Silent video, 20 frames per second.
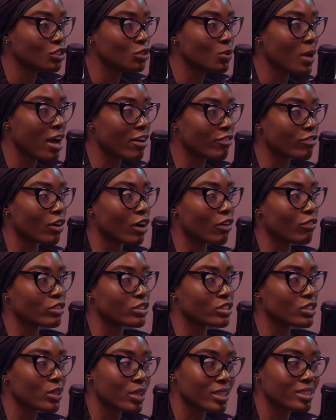you have a
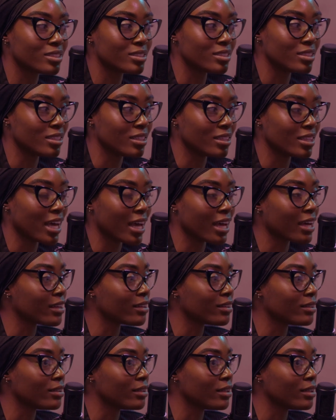resiliency that